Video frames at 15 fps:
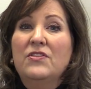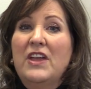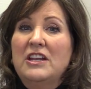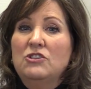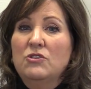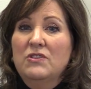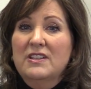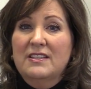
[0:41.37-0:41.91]

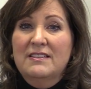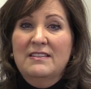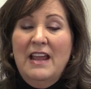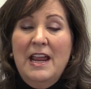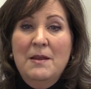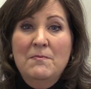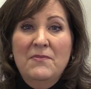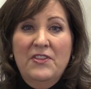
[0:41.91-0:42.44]
They do the
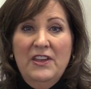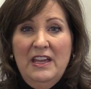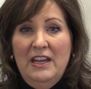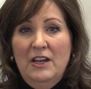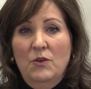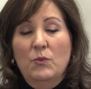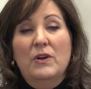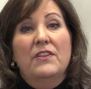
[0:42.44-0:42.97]
same
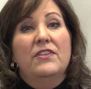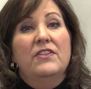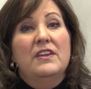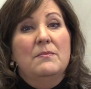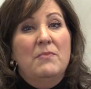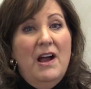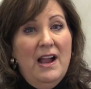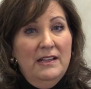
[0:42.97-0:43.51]
thing with
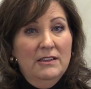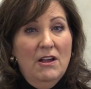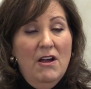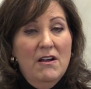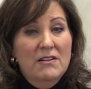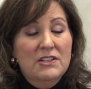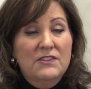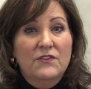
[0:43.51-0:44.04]
the
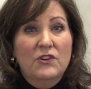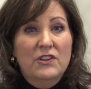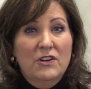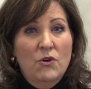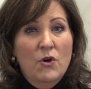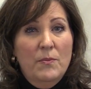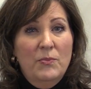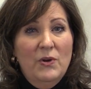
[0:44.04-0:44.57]
bylaws for the
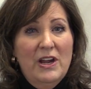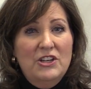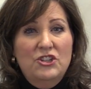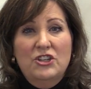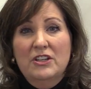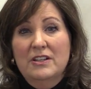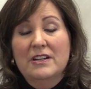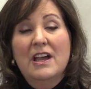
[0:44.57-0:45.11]

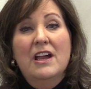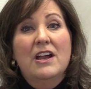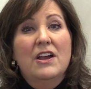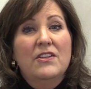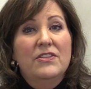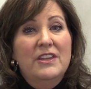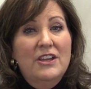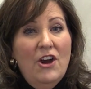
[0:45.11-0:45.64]
corporation,
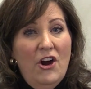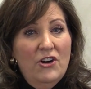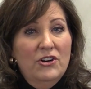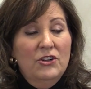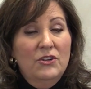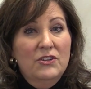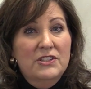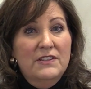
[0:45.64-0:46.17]
the
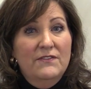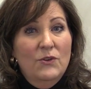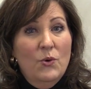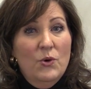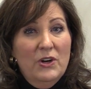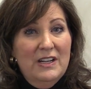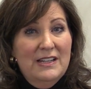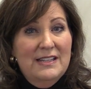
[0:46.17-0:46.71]
articles of
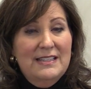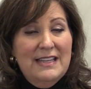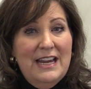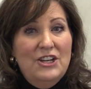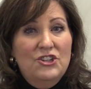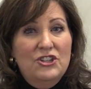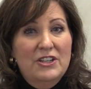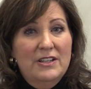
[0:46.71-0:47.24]

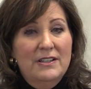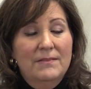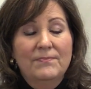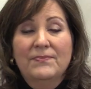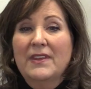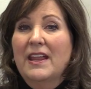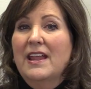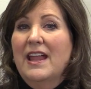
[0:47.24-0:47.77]

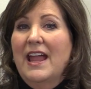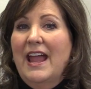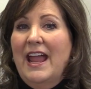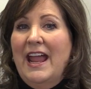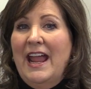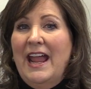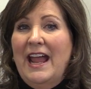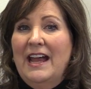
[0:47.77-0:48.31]
organization,
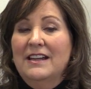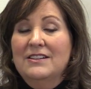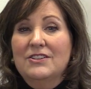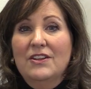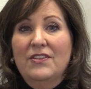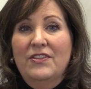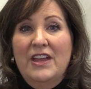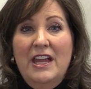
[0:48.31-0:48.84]
and
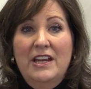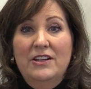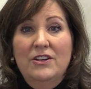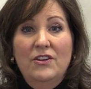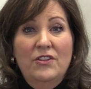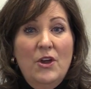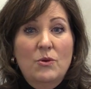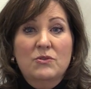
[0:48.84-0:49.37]

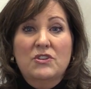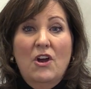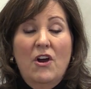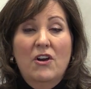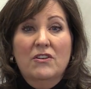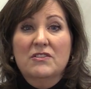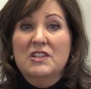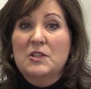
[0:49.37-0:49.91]
then those
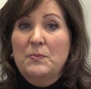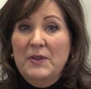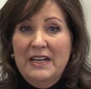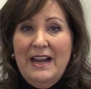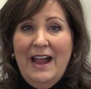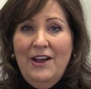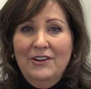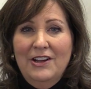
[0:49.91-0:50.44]
are
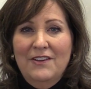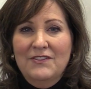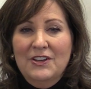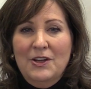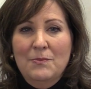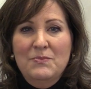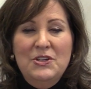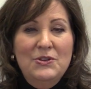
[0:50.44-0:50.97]
spit out of
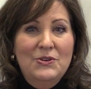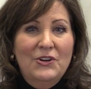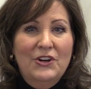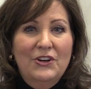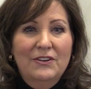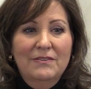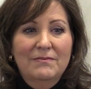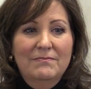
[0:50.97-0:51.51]
the
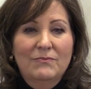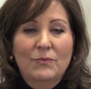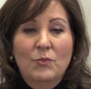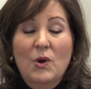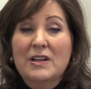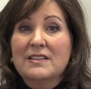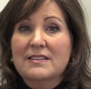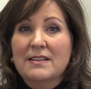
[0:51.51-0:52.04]
computer,
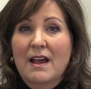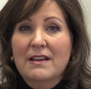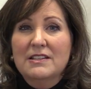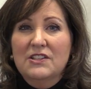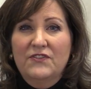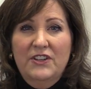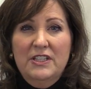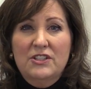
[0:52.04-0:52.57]
one
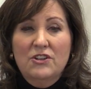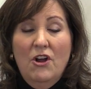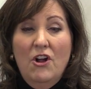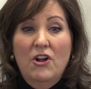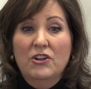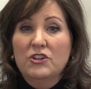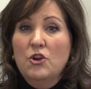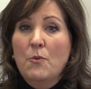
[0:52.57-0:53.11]
size fits
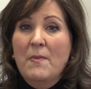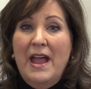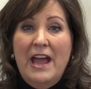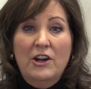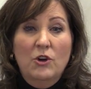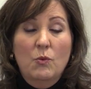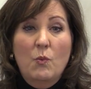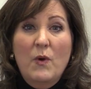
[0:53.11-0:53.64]
all, no
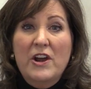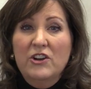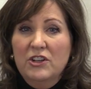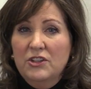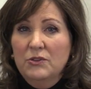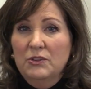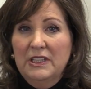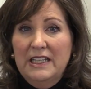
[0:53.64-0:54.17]
matter where
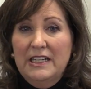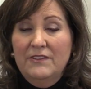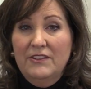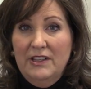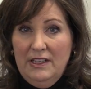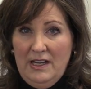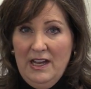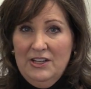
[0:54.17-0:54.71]
you live
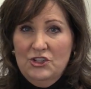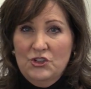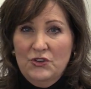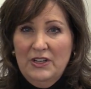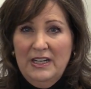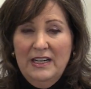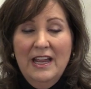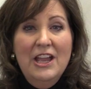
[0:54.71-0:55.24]
in the
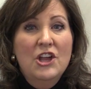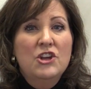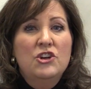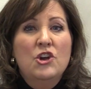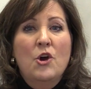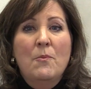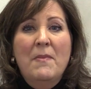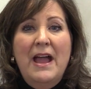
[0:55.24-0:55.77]
country,
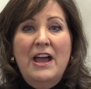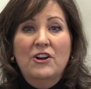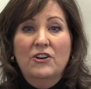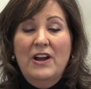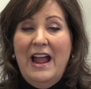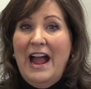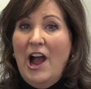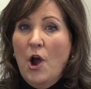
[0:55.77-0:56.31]
no
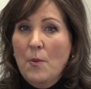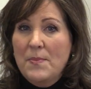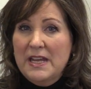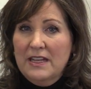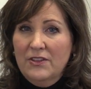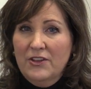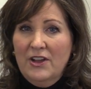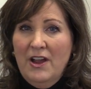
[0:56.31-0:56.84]
matter how
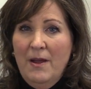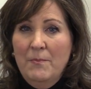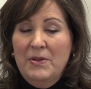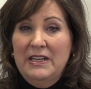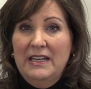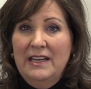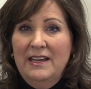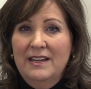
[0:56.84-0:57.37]
big the
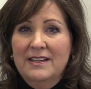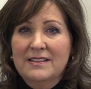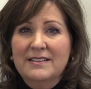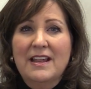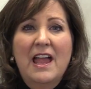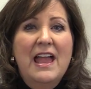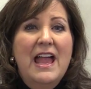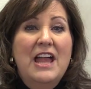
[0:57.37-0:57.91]
company
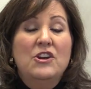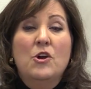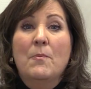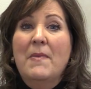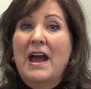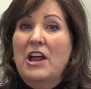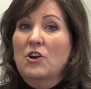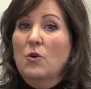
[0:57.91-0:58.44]
is, no
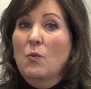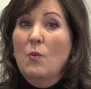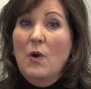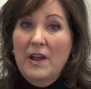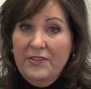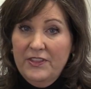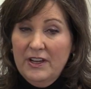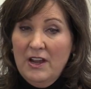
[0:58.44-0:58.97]
matter
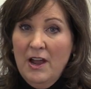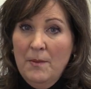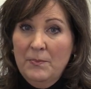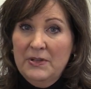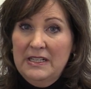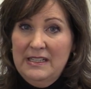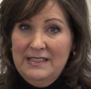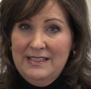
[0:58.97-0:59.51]
what the
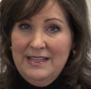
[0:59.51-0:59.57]
company